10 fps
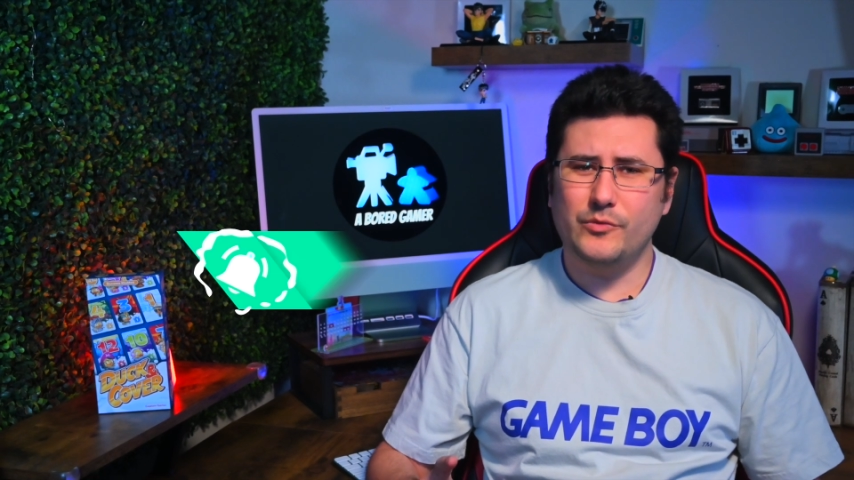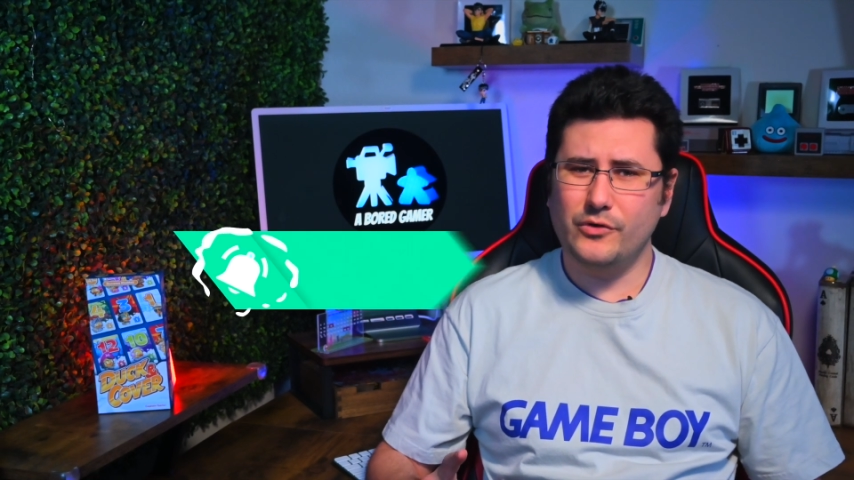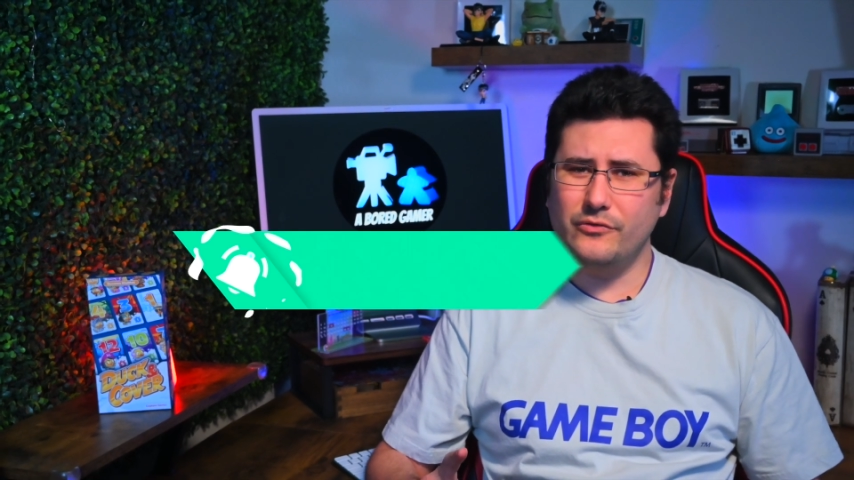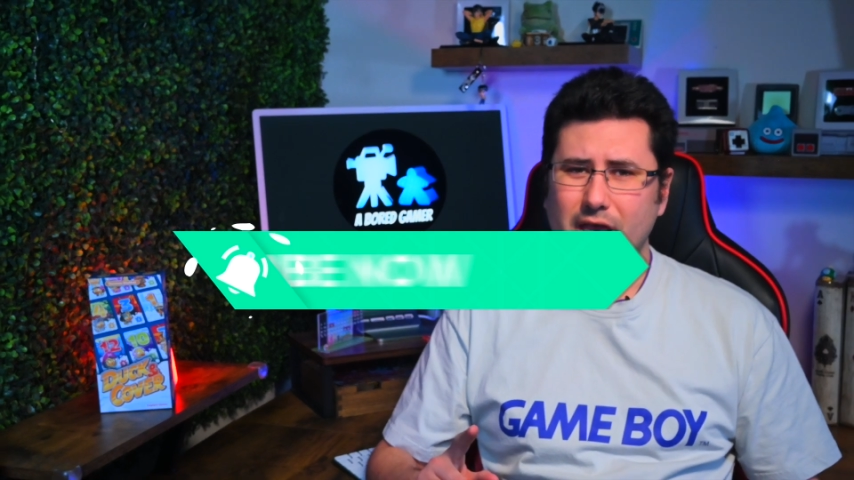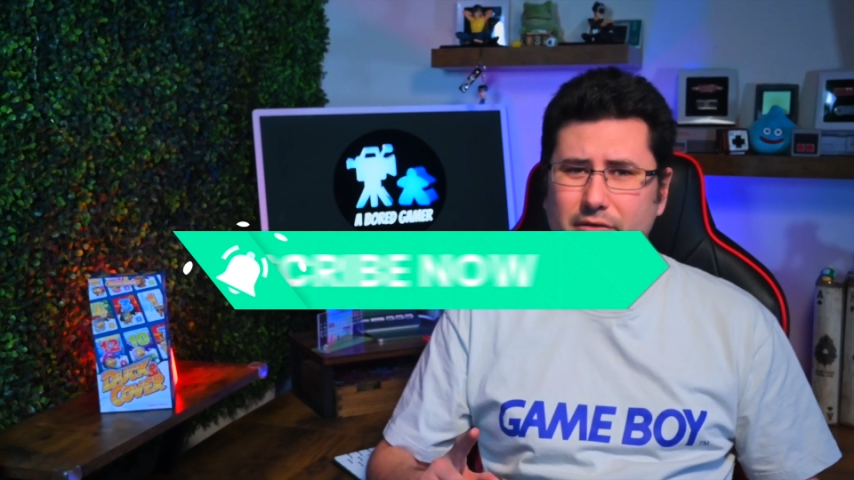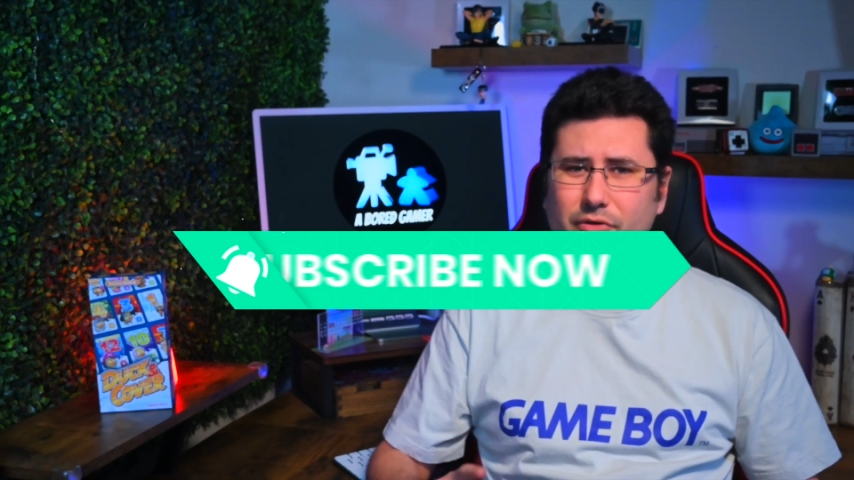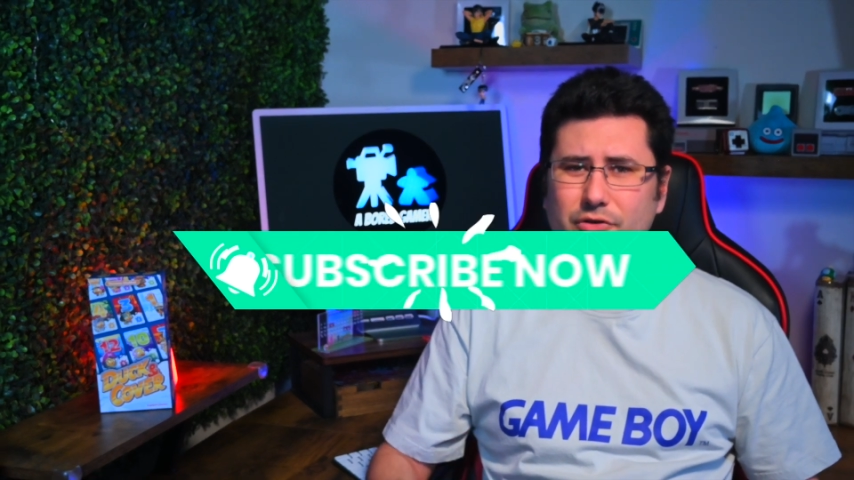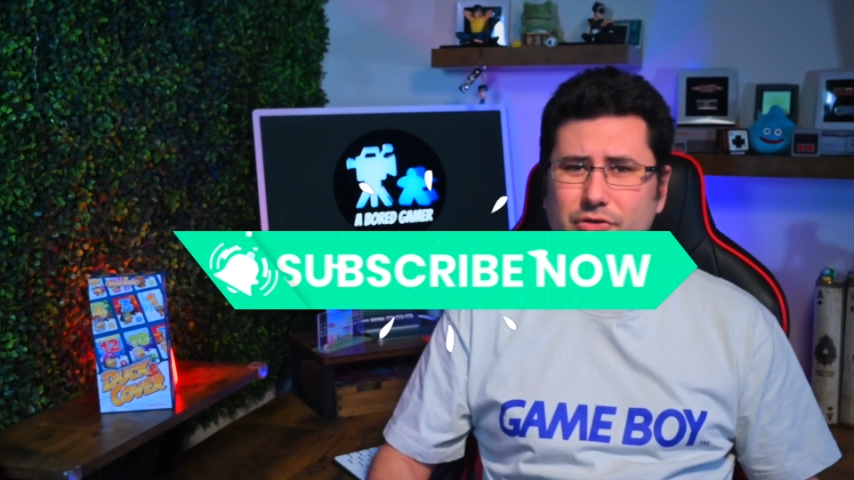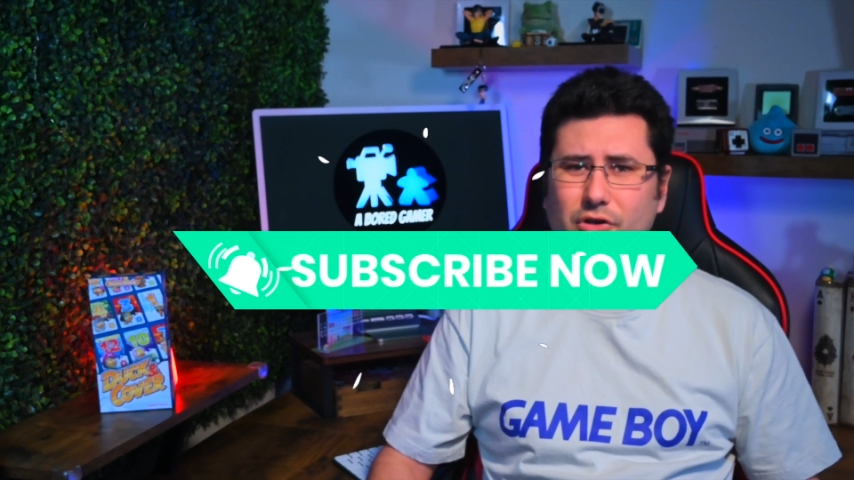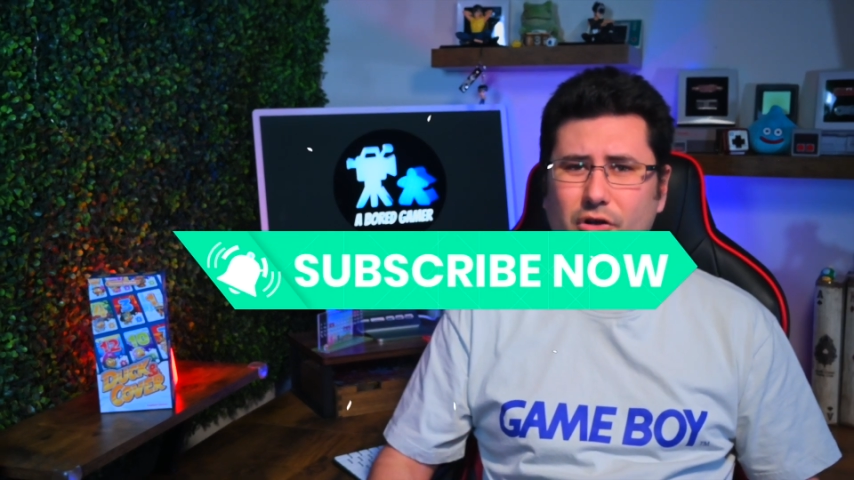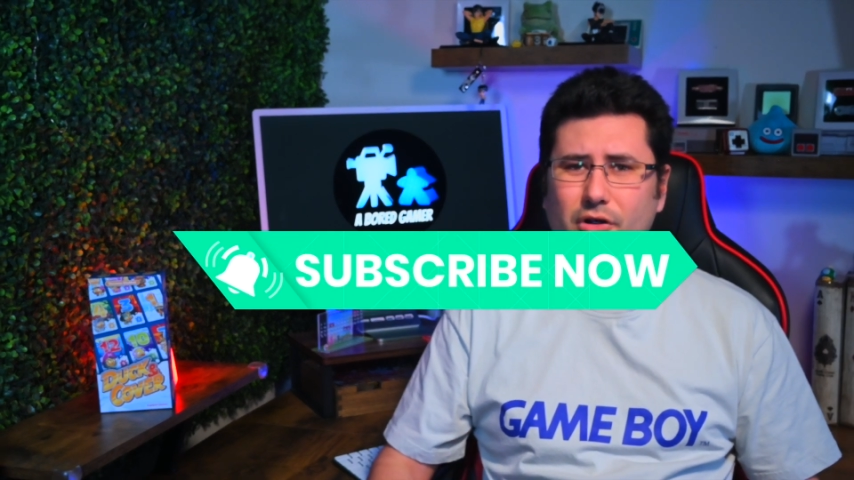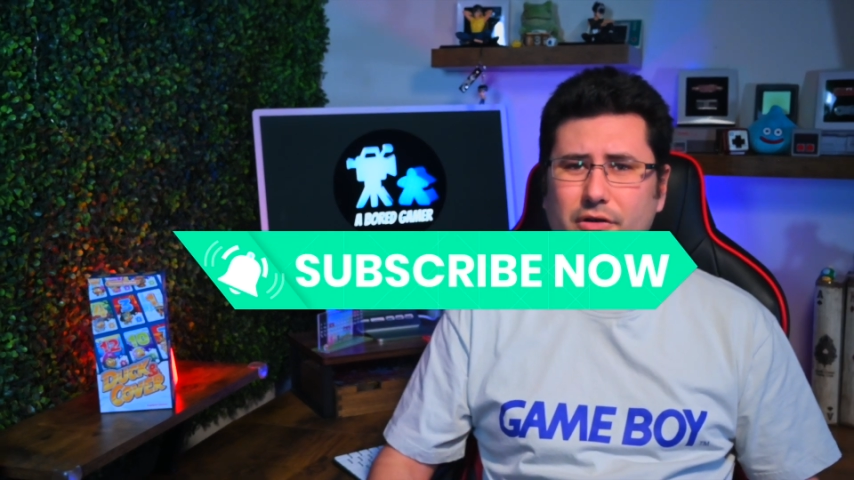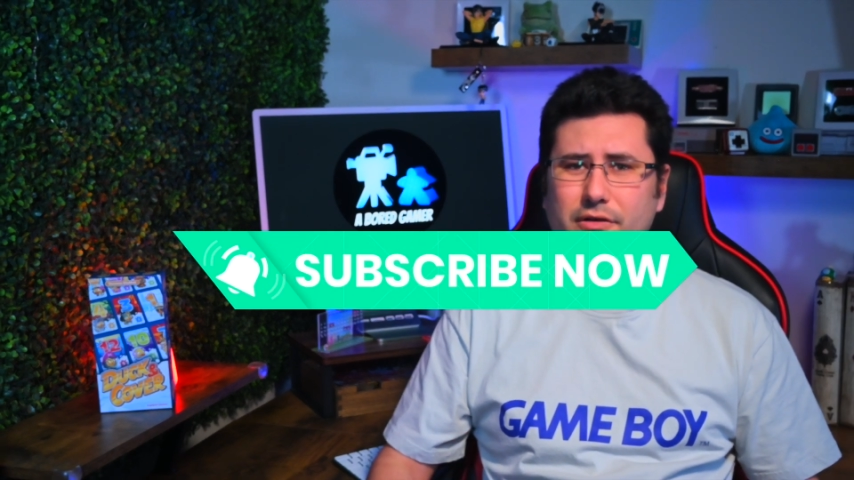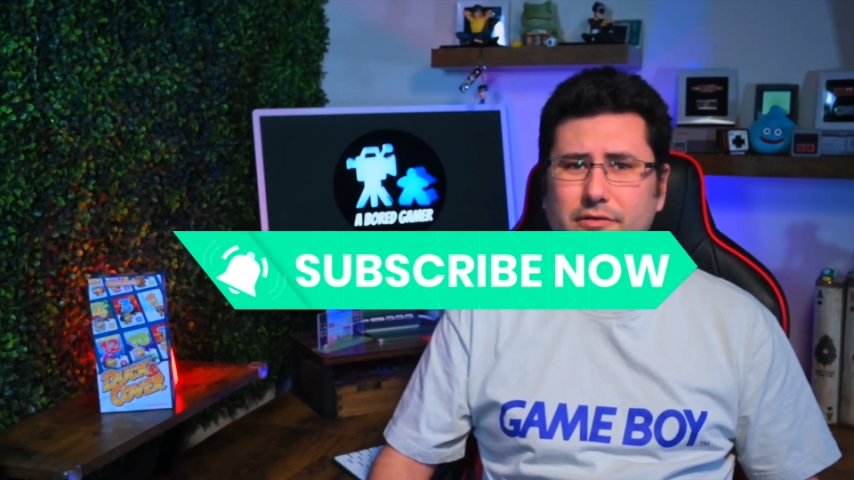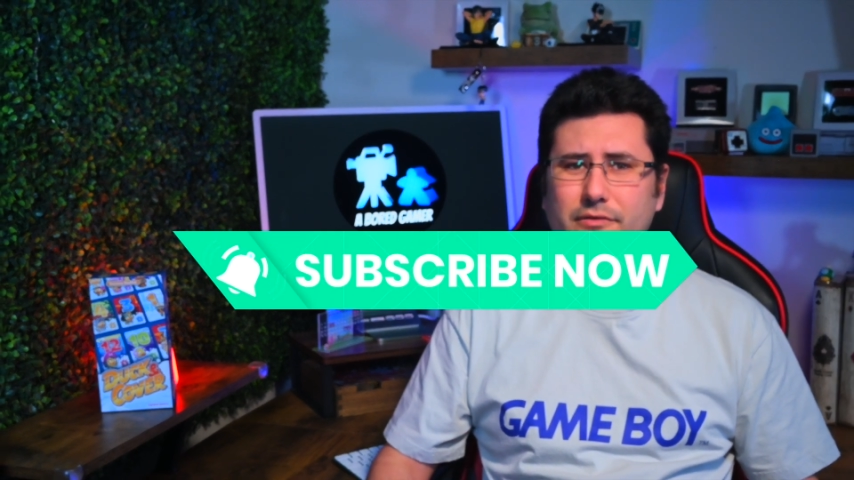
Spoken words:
move that first card,